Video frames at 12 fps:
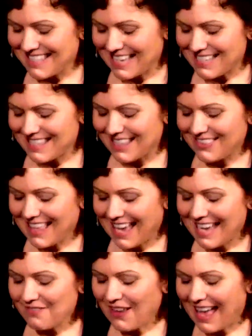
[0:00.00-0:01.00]
says that
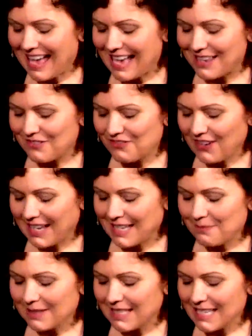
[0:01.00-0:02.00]
they've had
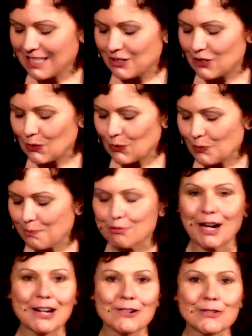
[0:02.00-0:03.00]
family Zoom
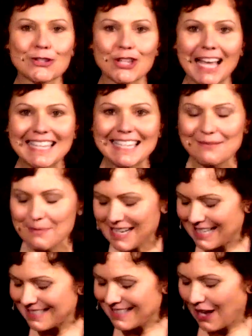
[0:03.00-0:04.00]
prayer check-in
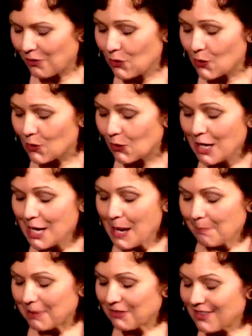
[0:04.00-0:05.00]
meetings. How cool.
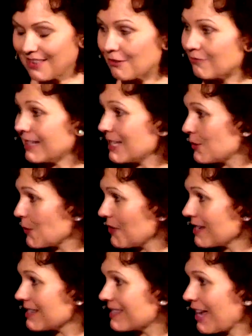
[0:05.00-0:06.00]
But the really cool
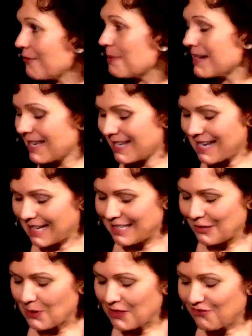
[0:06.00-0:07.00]
thing is they've been
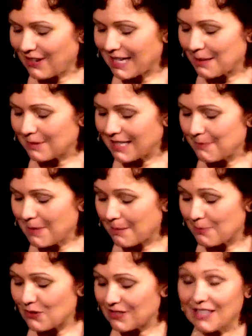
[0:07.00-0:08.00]
connecting with family
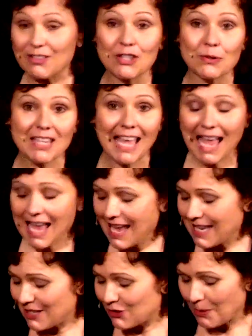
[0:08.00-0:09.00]
members in the
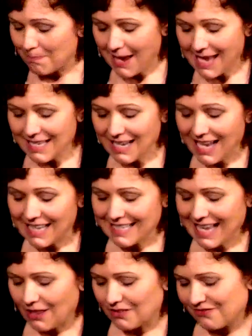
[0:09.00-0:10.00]
UK, in Jamaica, in
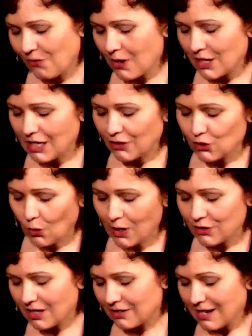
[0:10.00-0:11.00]
California,
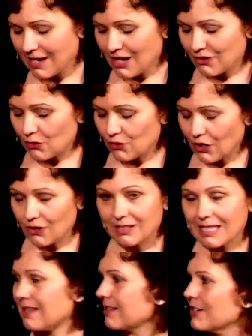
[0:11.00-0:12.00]
Georgia, New
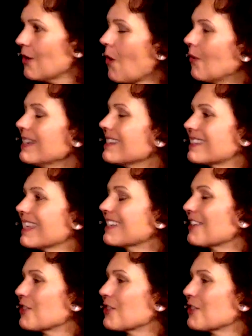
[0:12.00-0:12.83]
Jersey. Only at Seneca